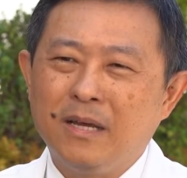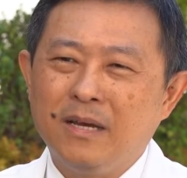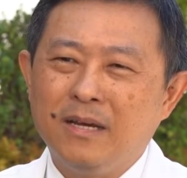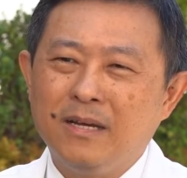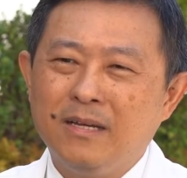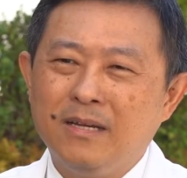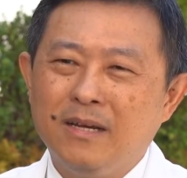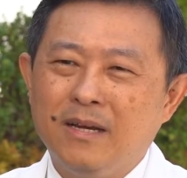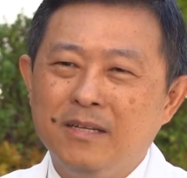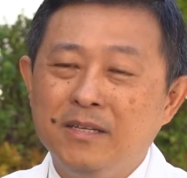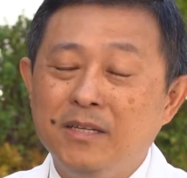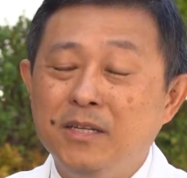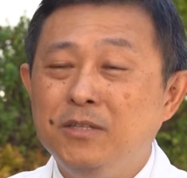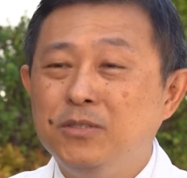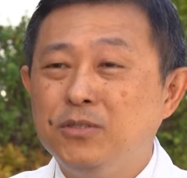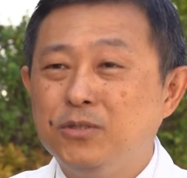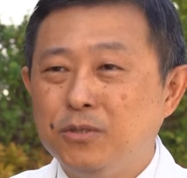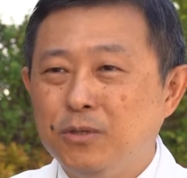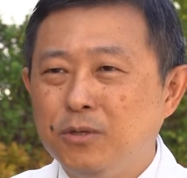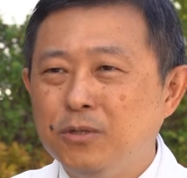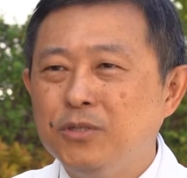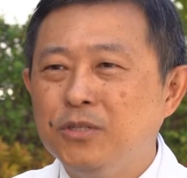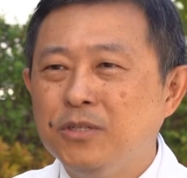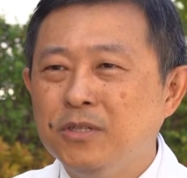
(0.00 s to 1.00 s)
I need
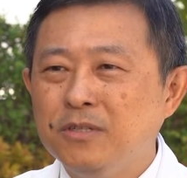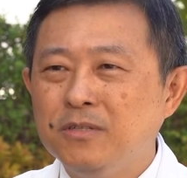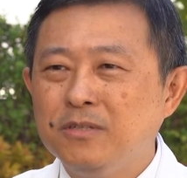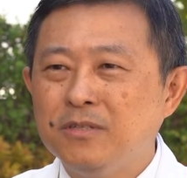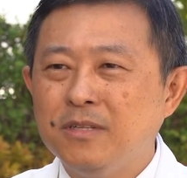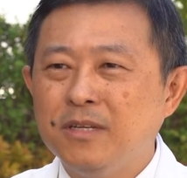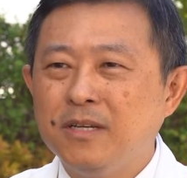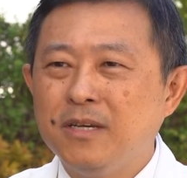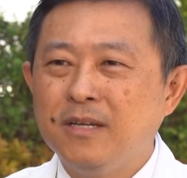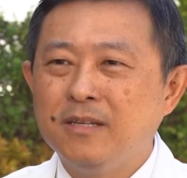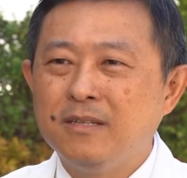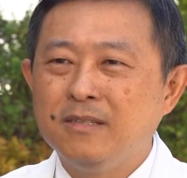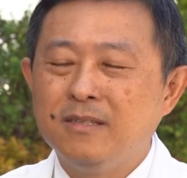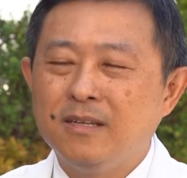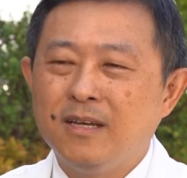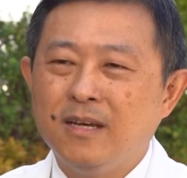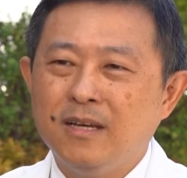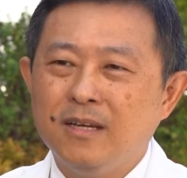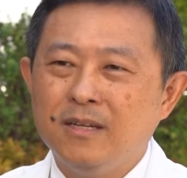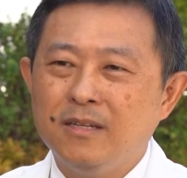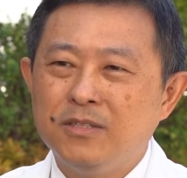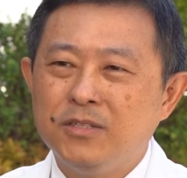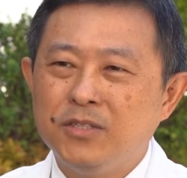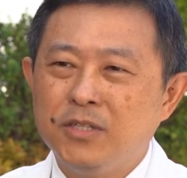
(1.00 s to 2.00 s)
surgeons
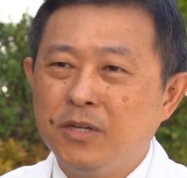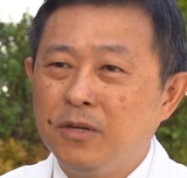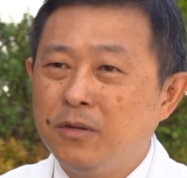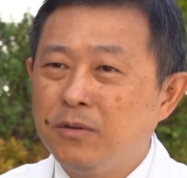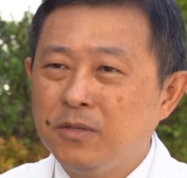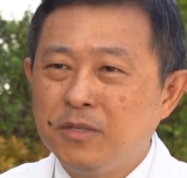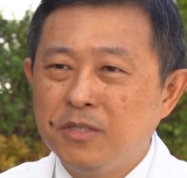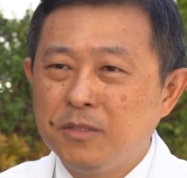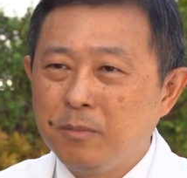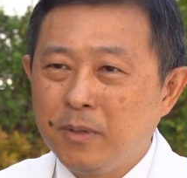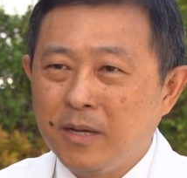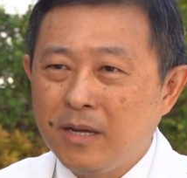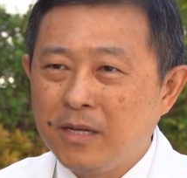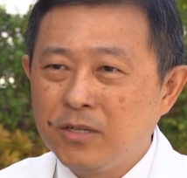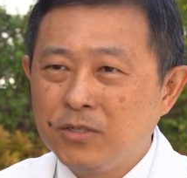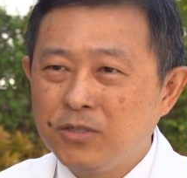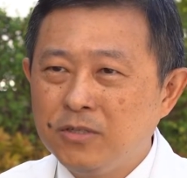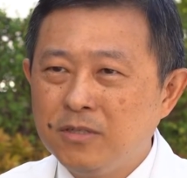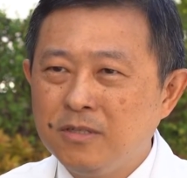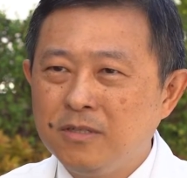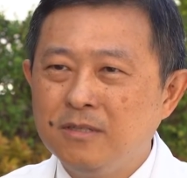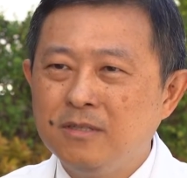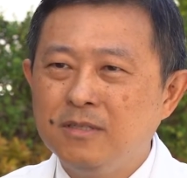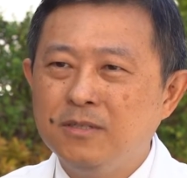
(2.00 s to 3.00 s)
that share this
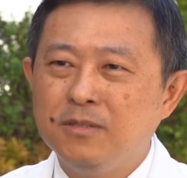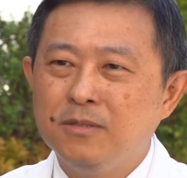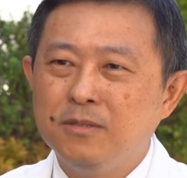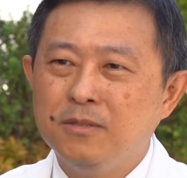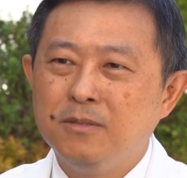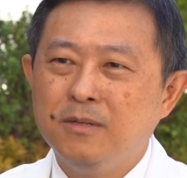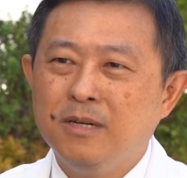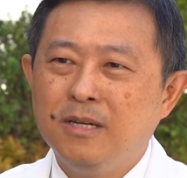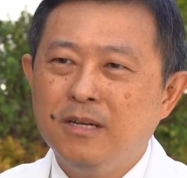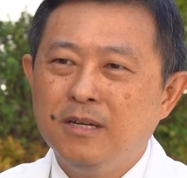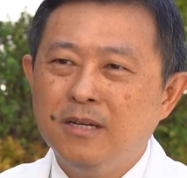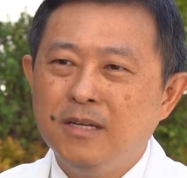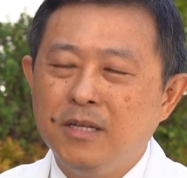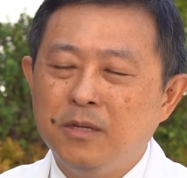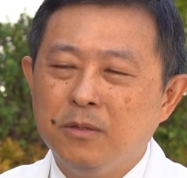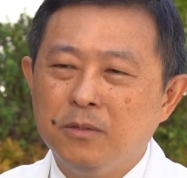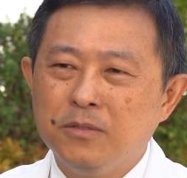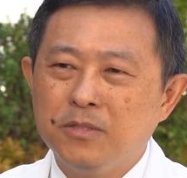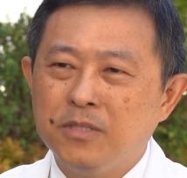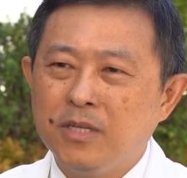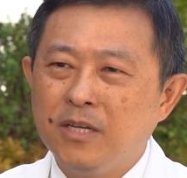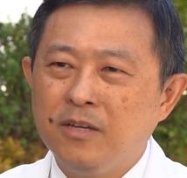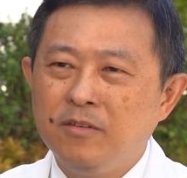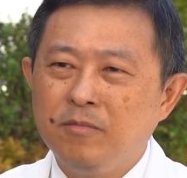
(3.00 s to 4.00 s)
passion to
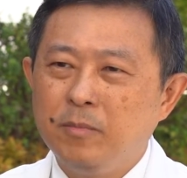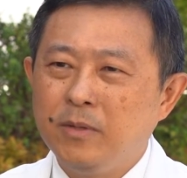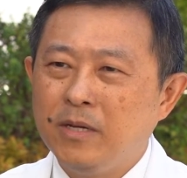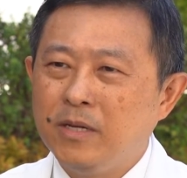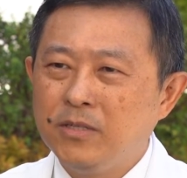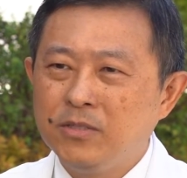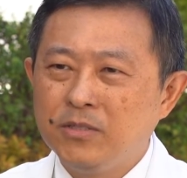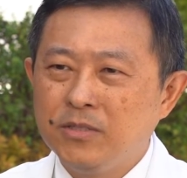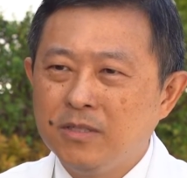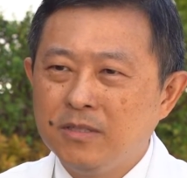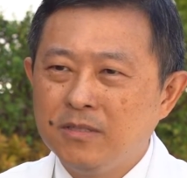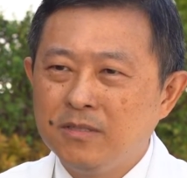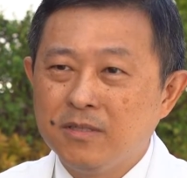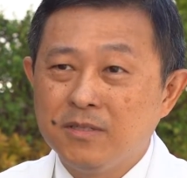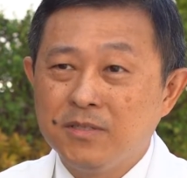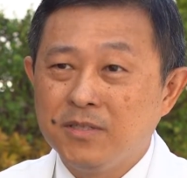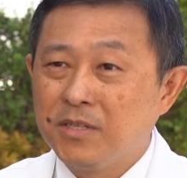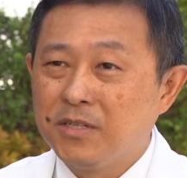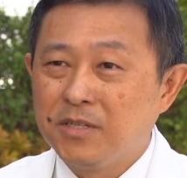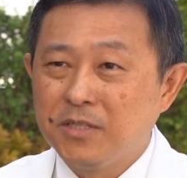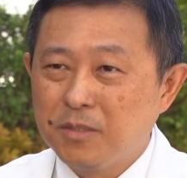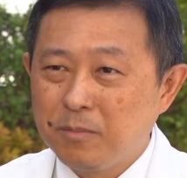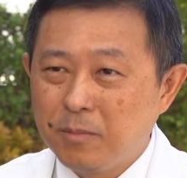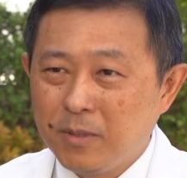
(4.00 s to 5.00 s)
save patients, the
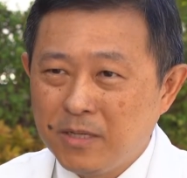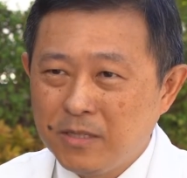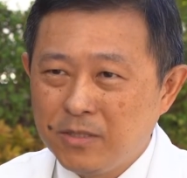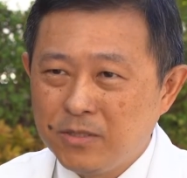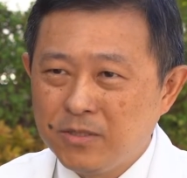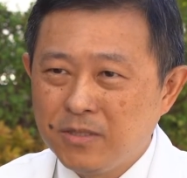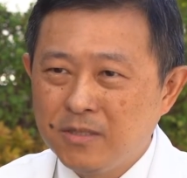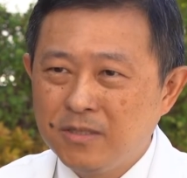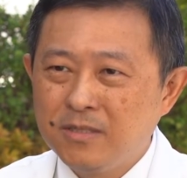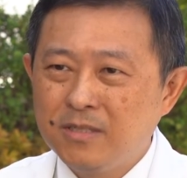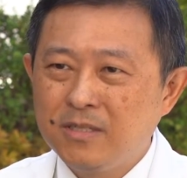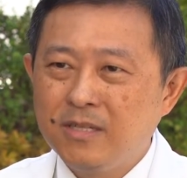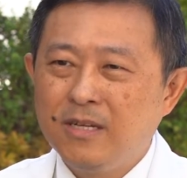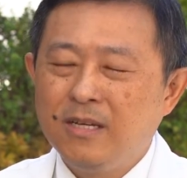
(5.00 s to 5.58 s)
sickest patients.